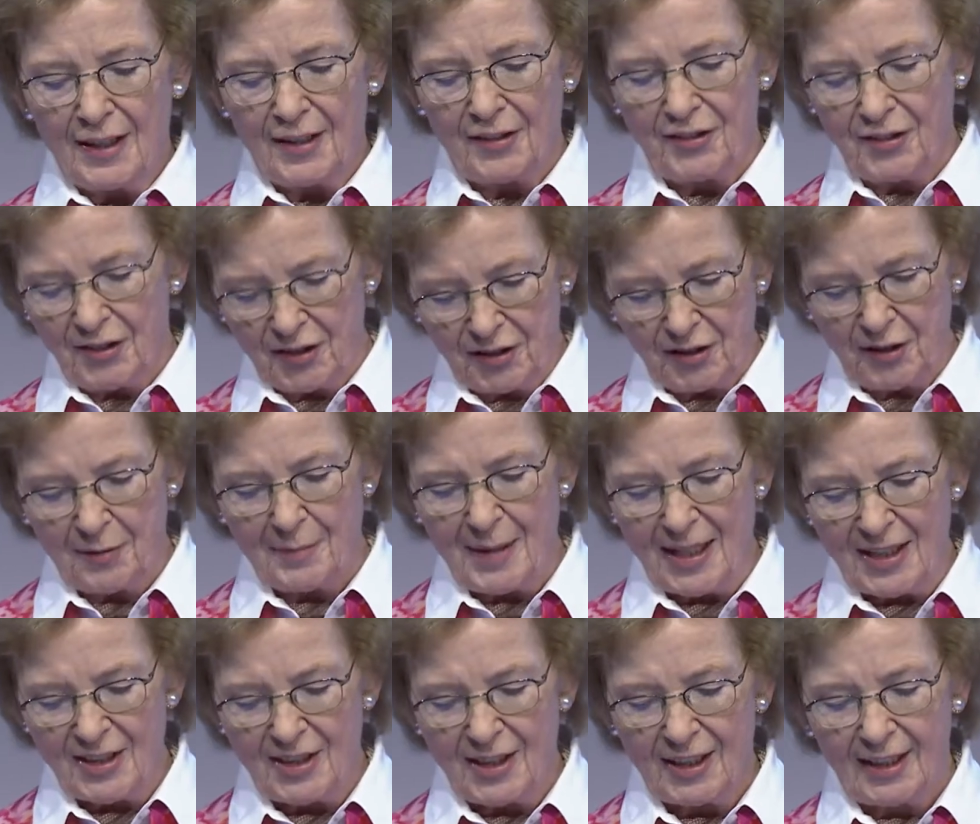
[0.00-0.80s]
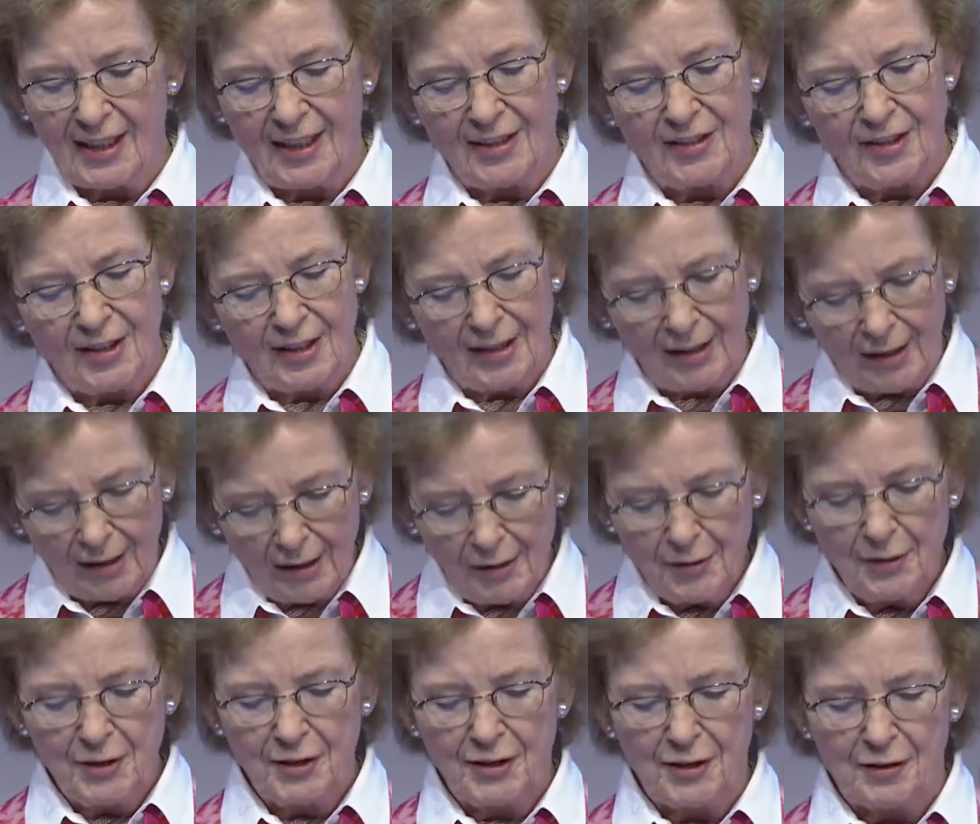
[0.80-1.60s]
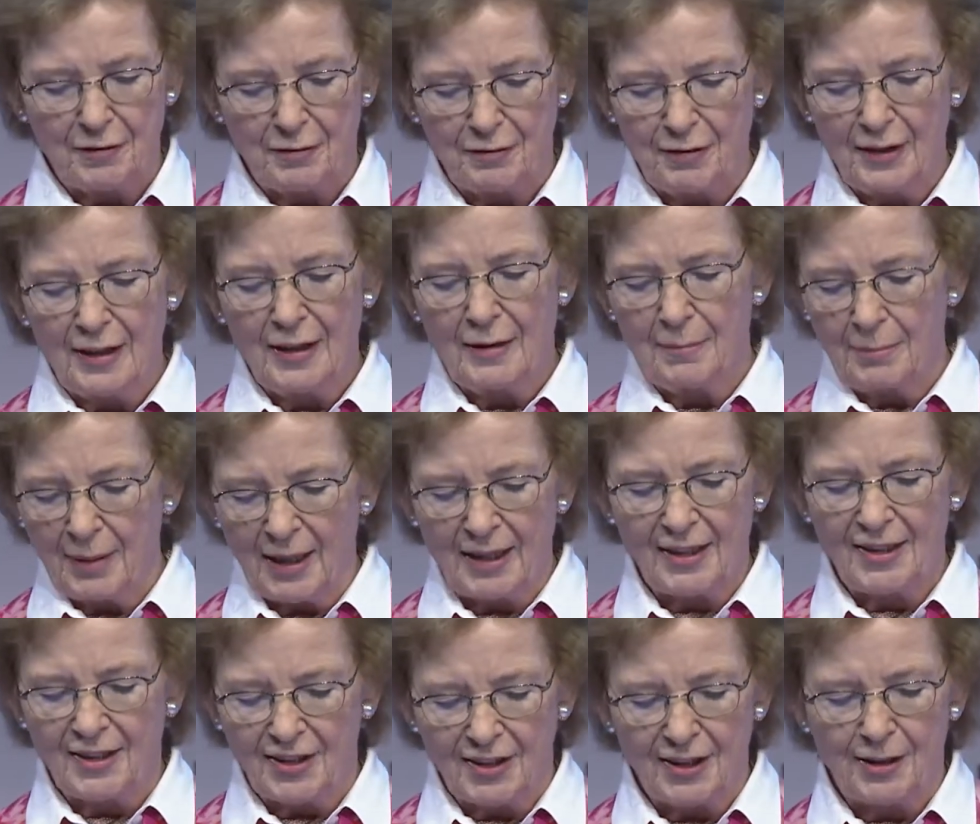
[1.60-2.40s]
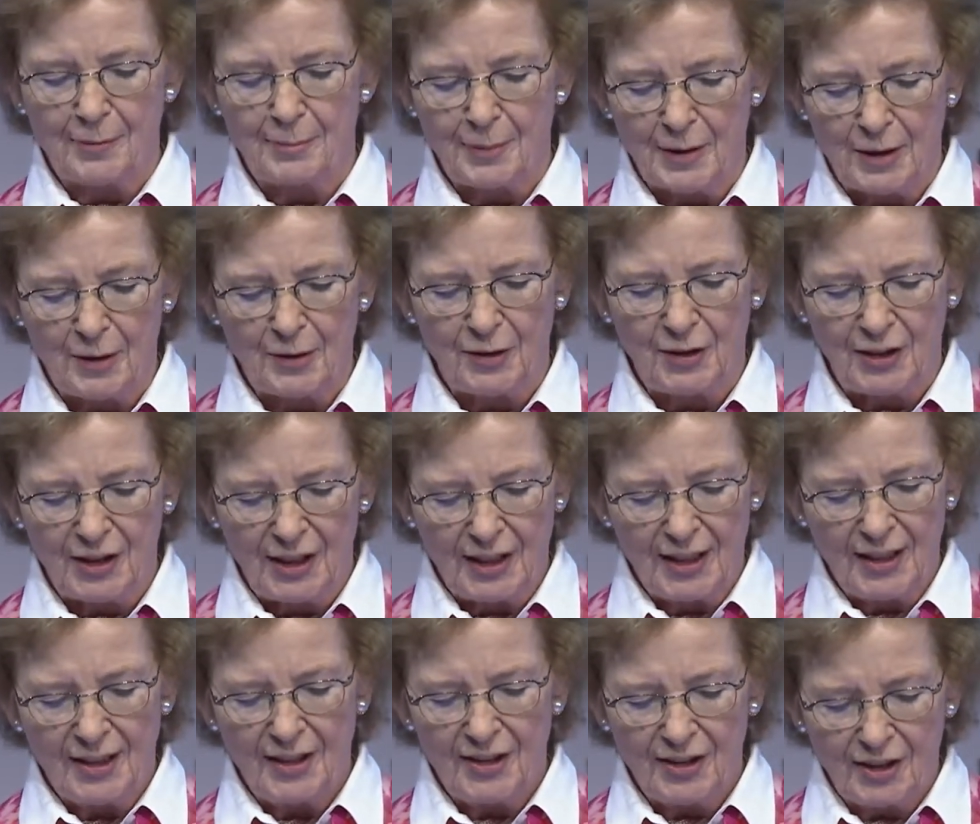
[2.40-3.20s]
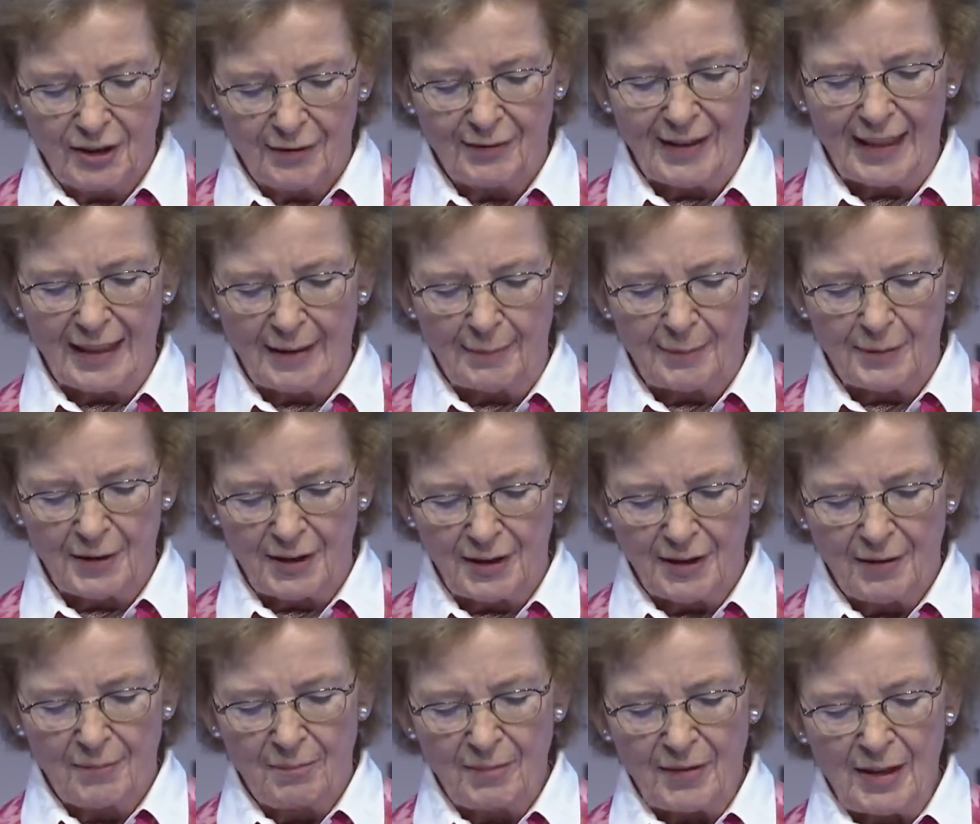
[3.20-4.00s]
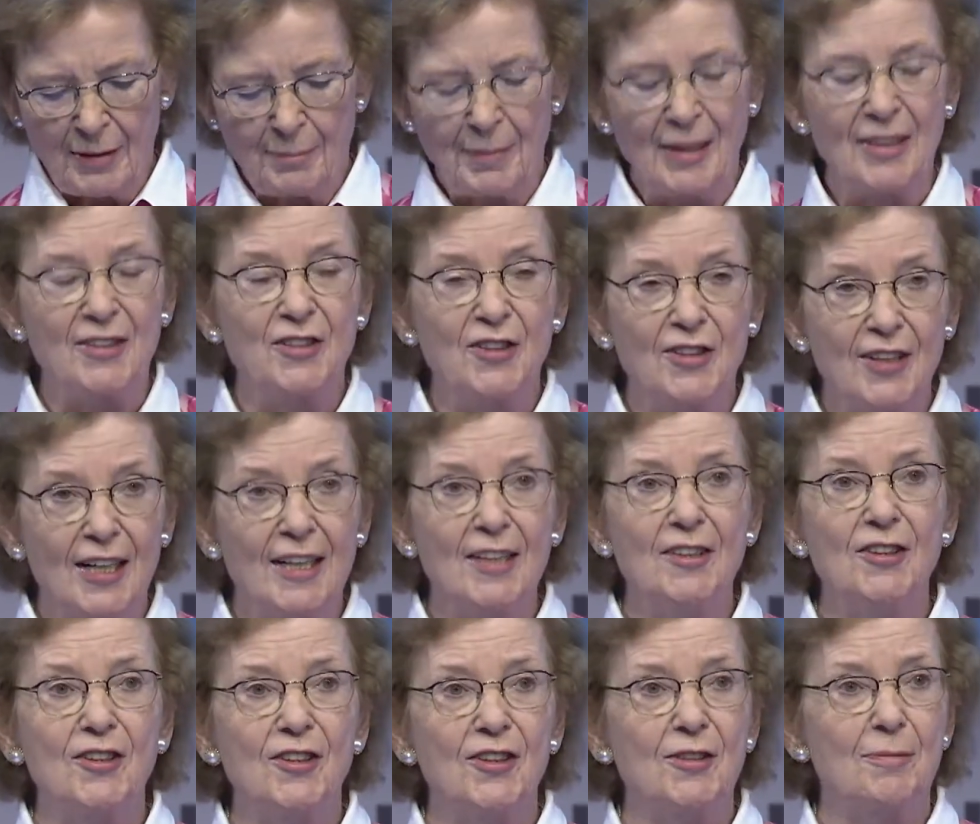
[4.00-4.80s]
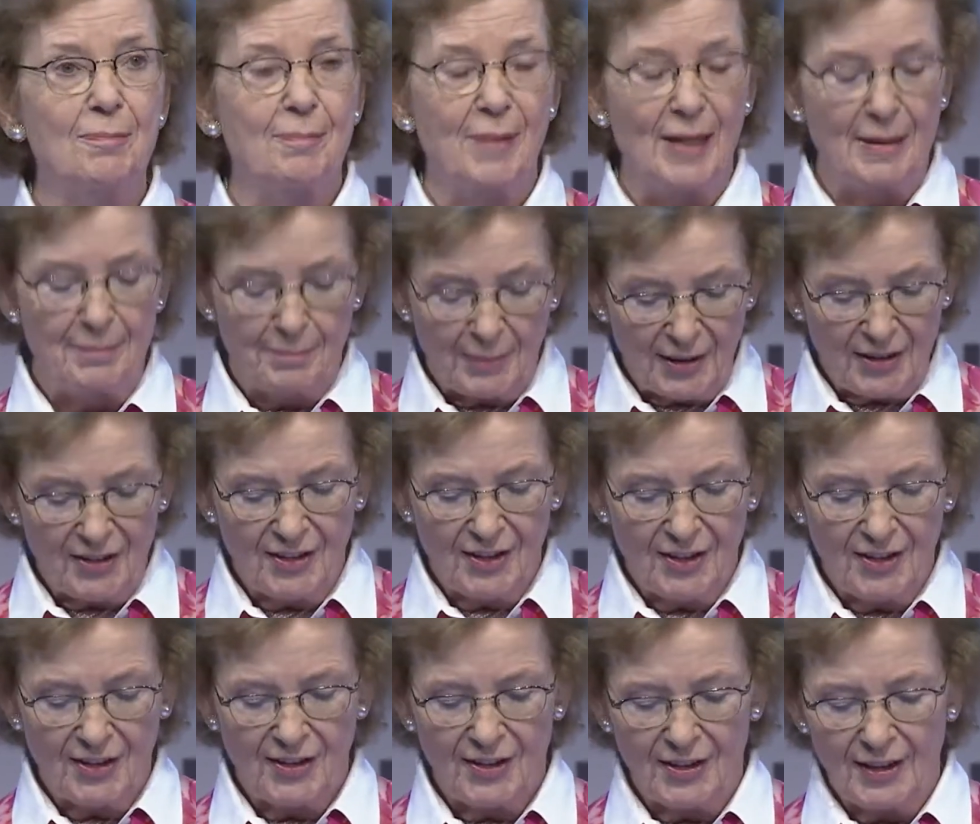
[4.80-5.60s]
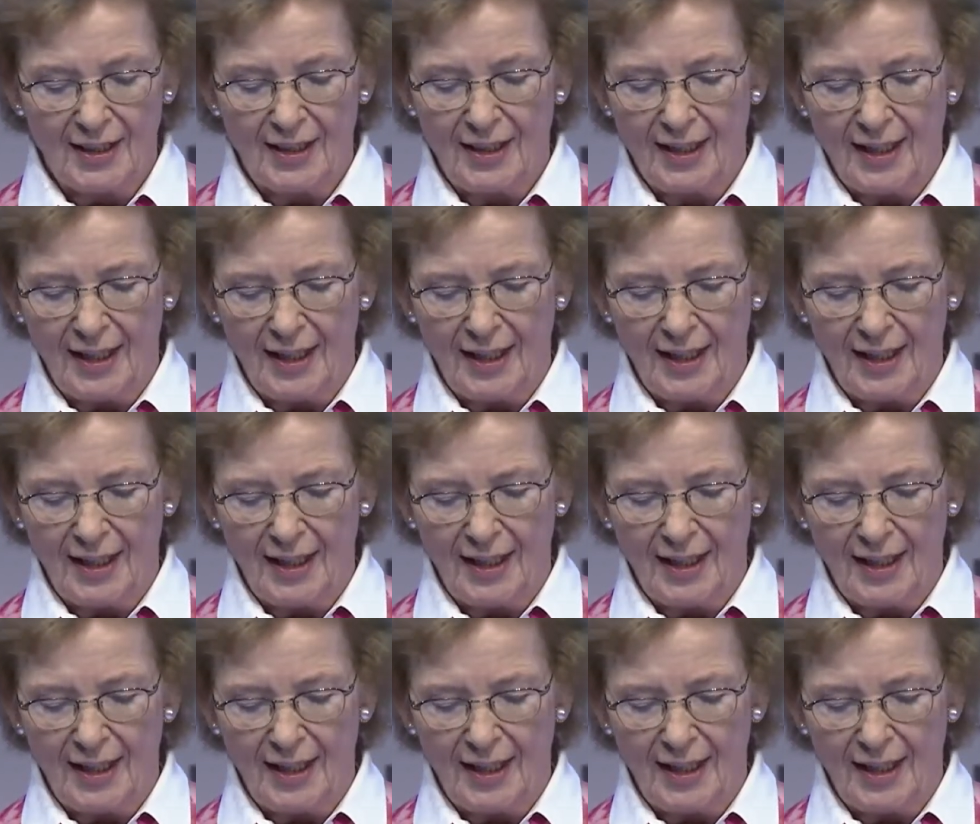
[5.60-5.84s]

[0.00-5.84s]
a systematic and inclusive policy approach is developed by states, by business,